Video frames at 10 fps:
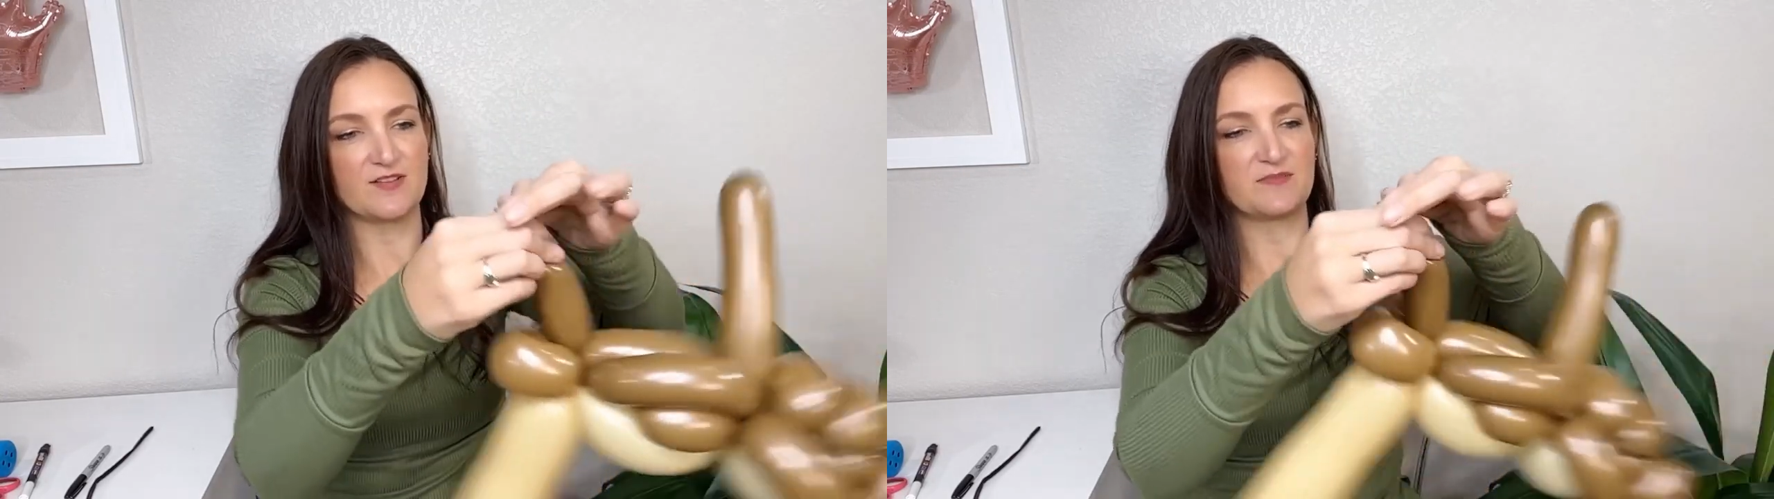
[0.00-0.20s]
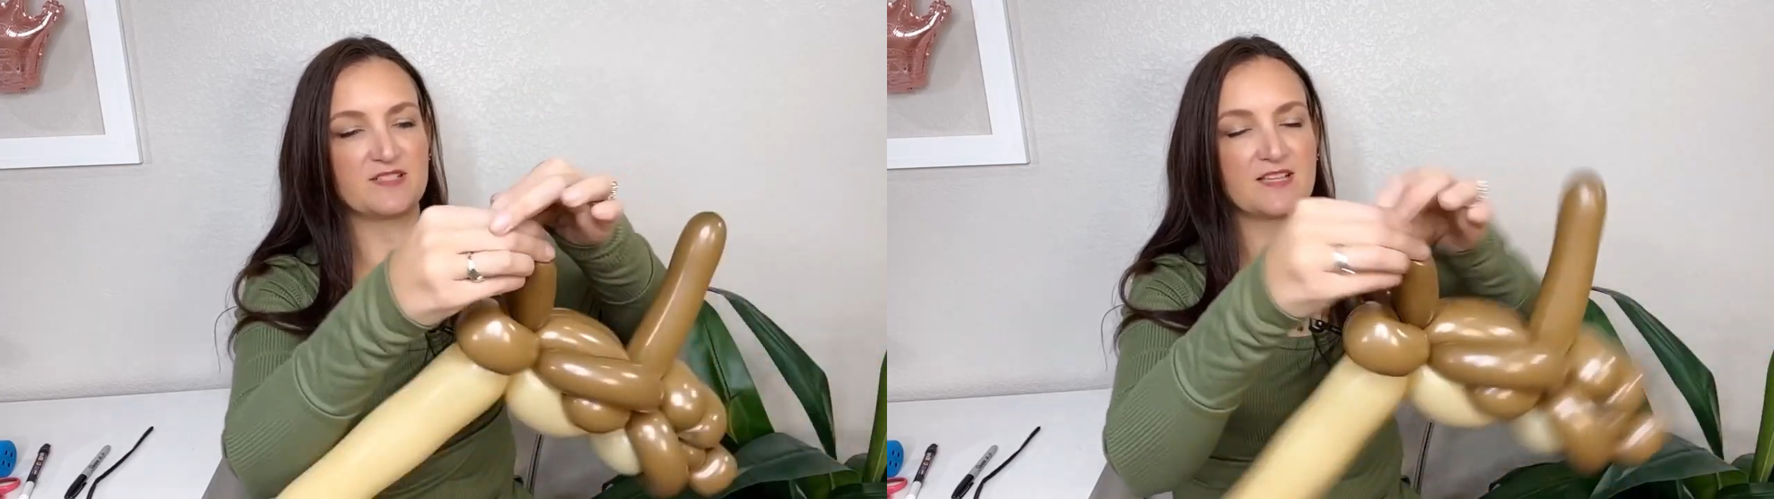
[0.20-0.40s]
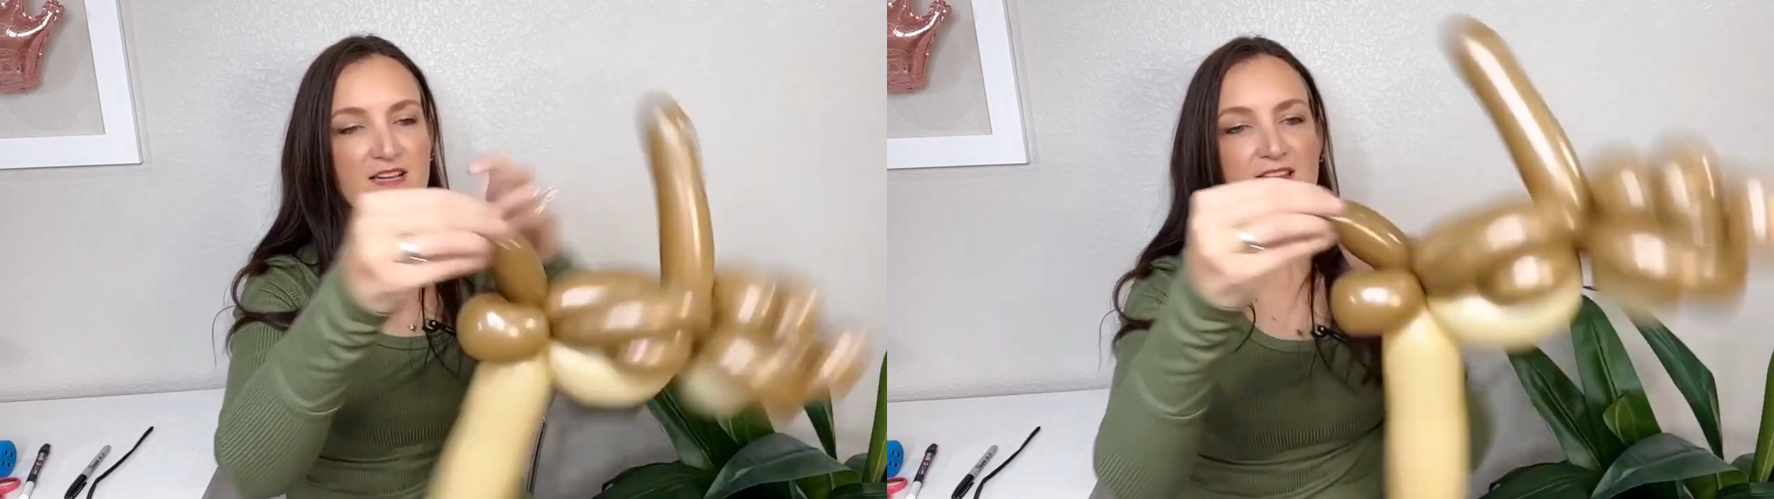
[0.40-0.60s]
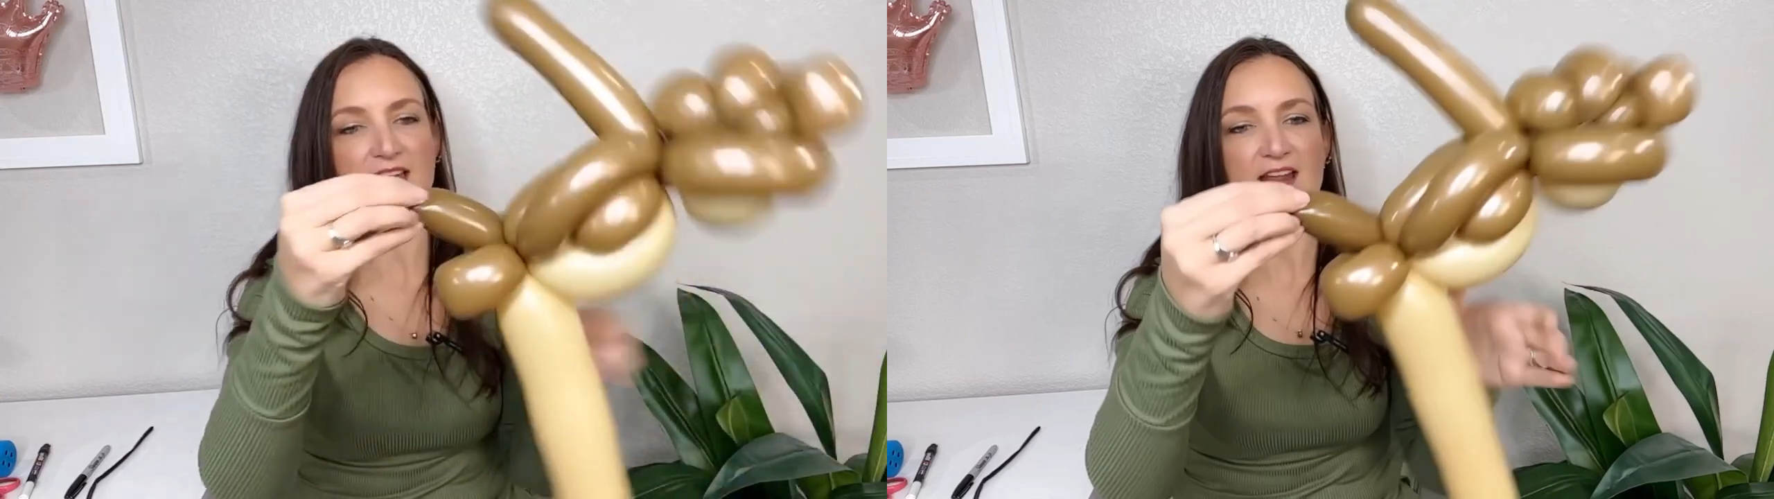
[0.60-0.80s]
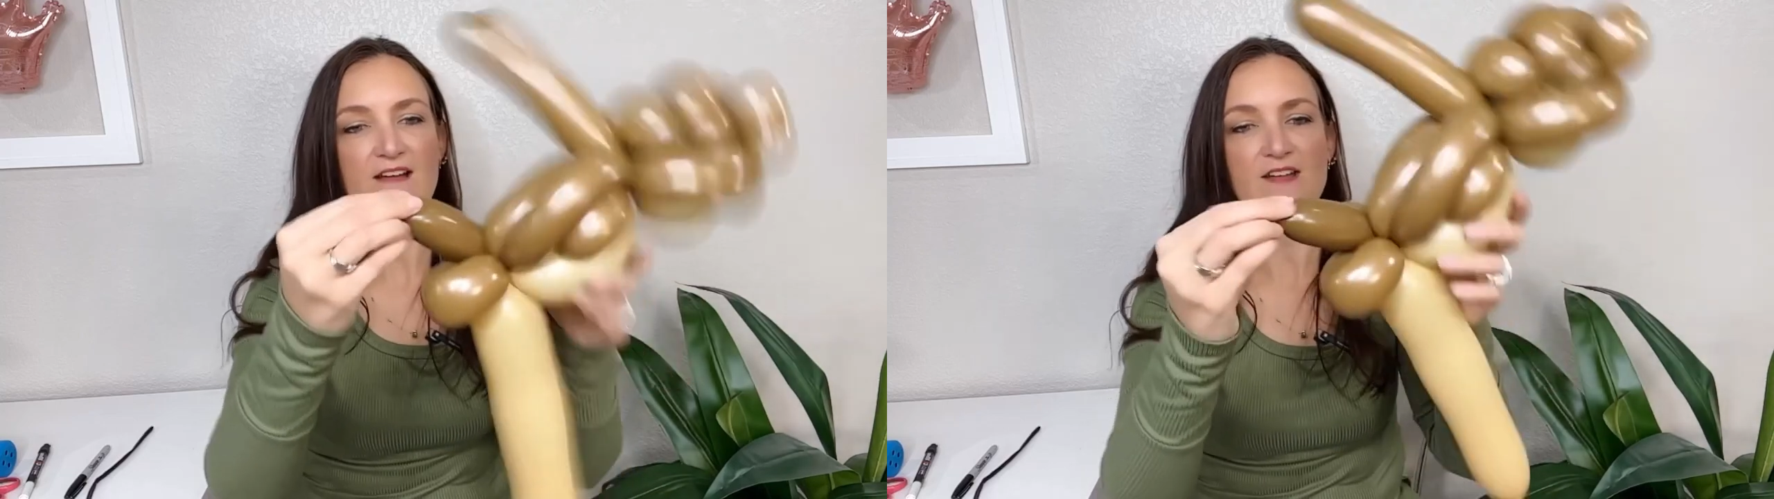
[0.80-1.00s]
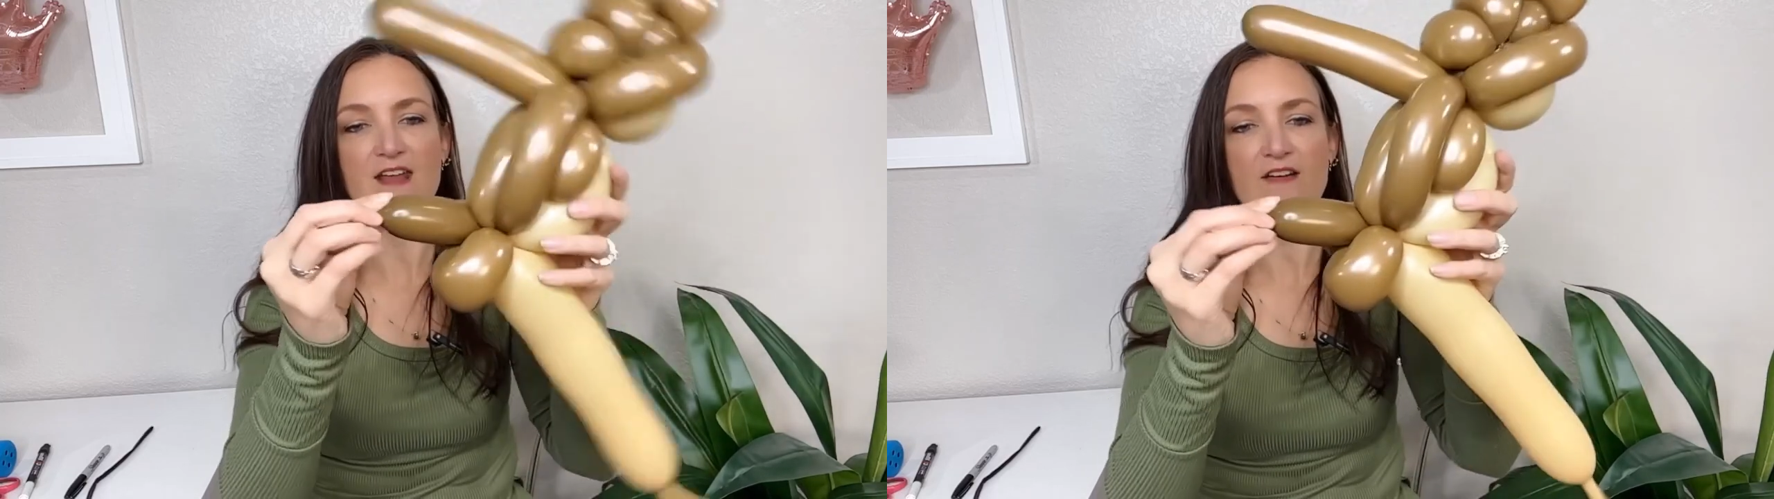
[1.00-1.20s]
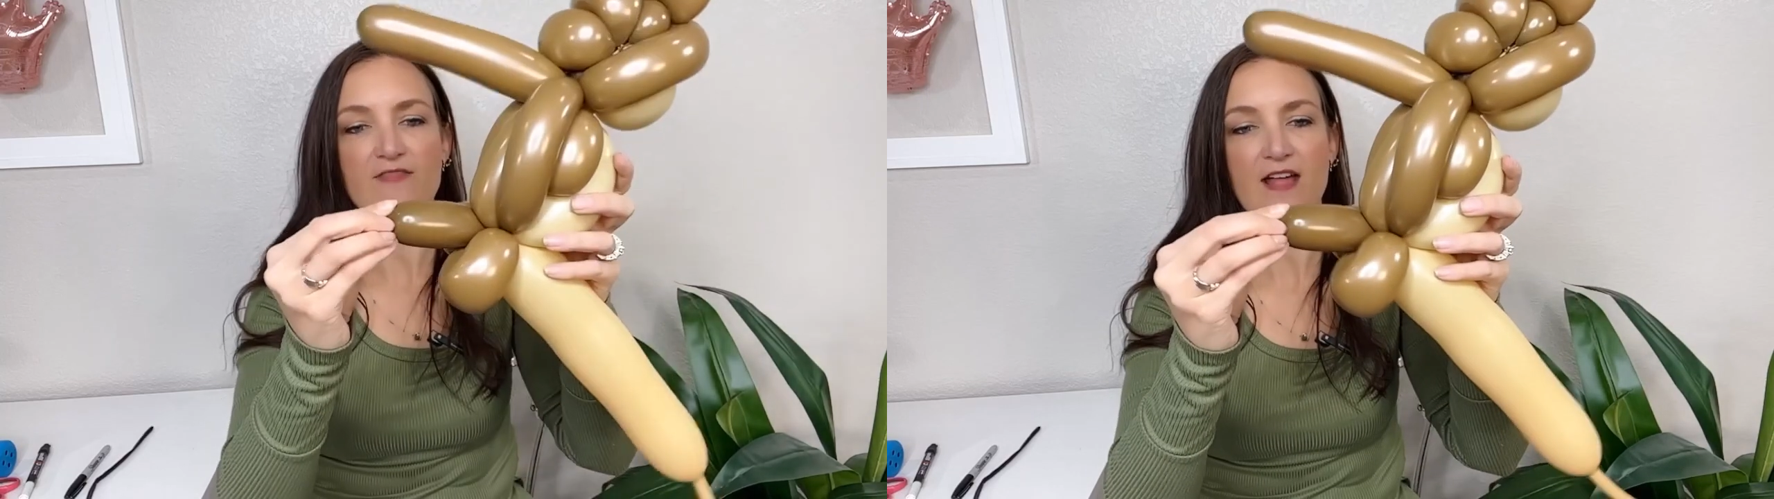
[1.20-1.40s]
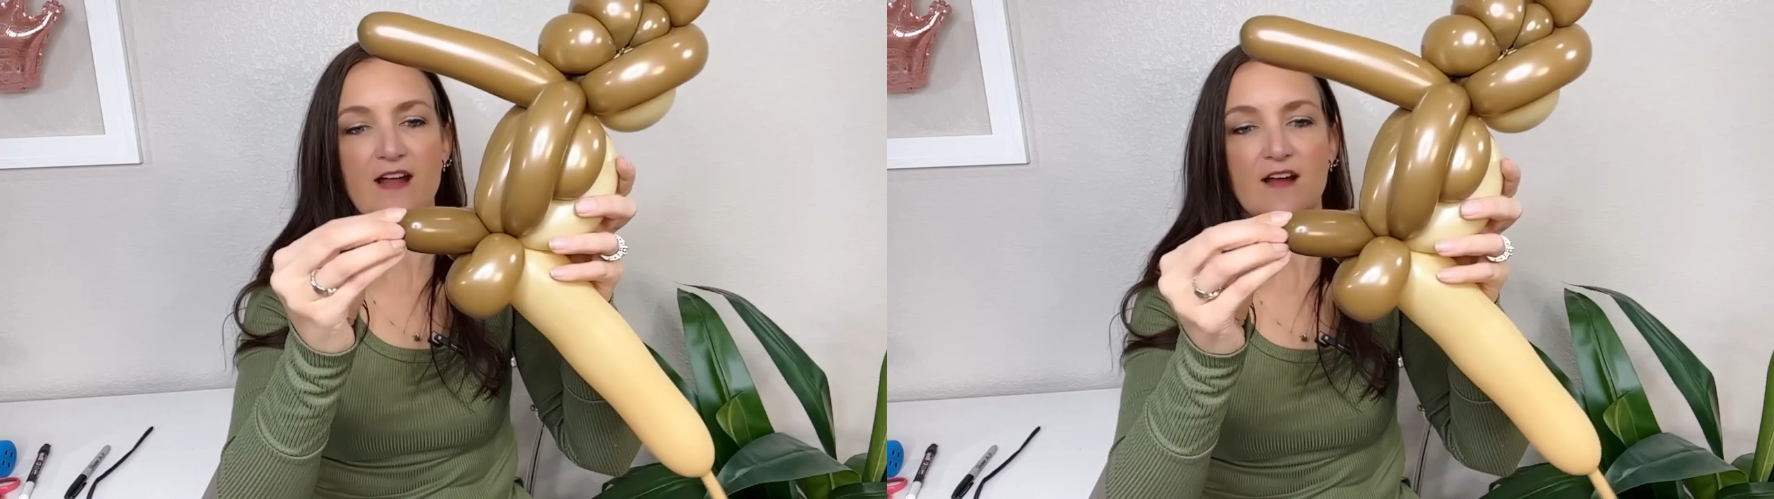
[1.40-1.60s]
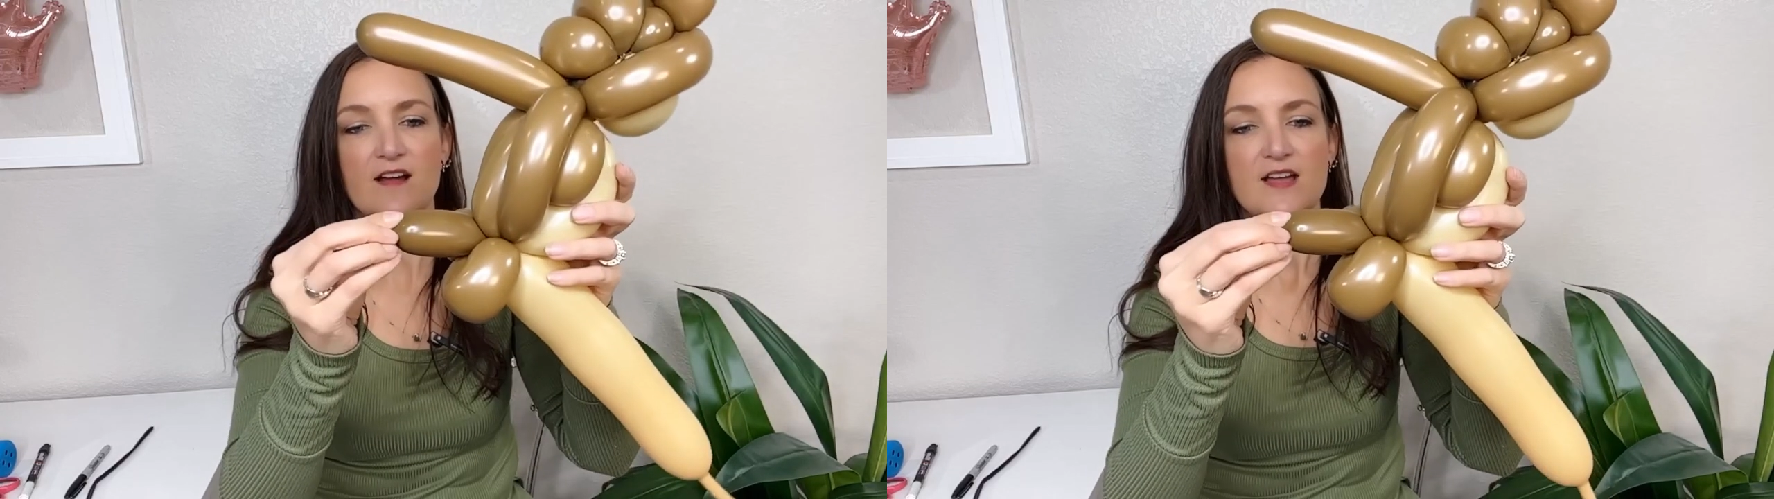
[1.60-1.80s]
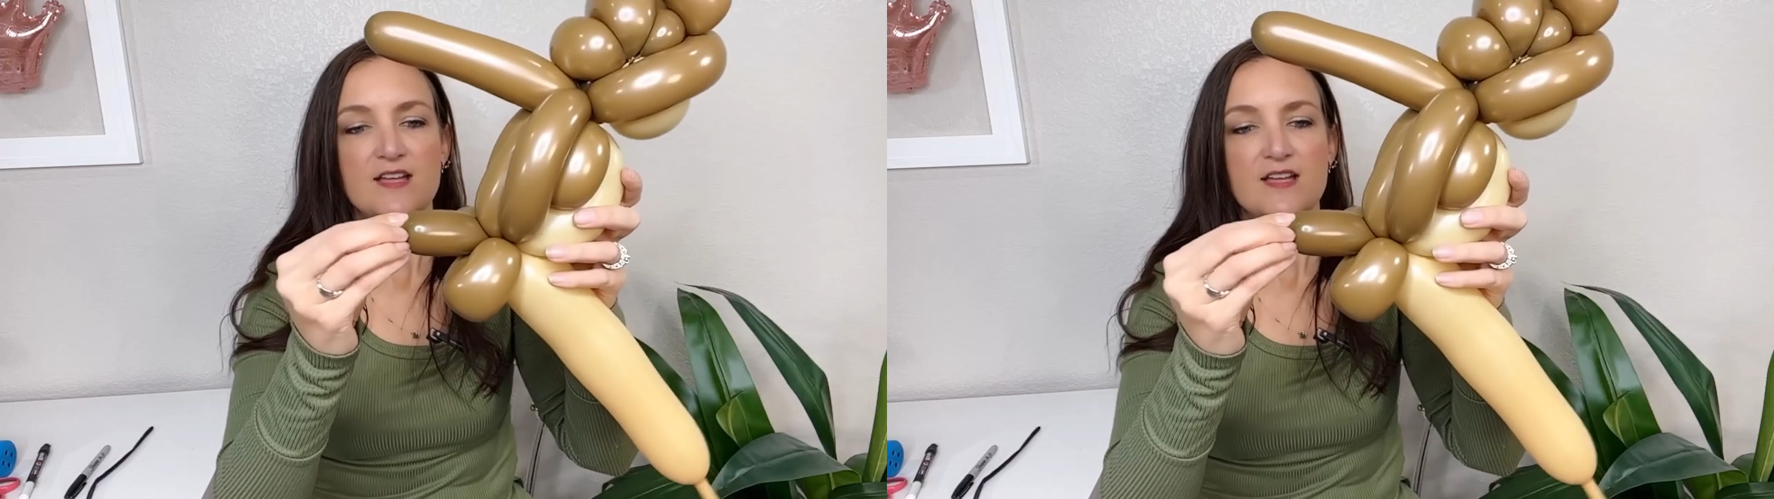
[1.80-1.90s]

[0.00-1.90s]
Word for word: So I'm just gonna let out enough air